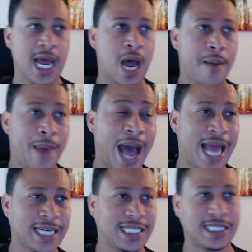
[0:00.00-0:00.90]
I
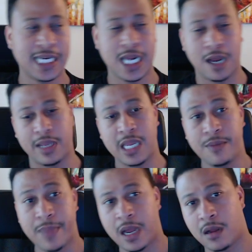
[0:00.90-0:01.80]
actually send out
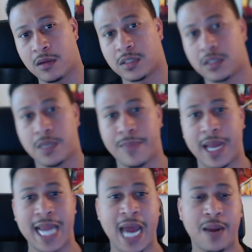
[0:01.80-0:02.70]
emails to
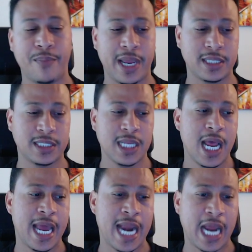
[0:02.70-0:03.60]
my database,
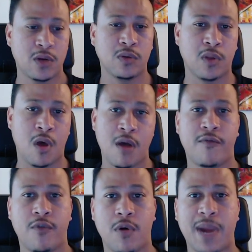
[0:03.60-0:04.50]
and I do
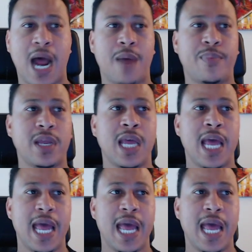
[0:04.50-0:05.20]
long form copy.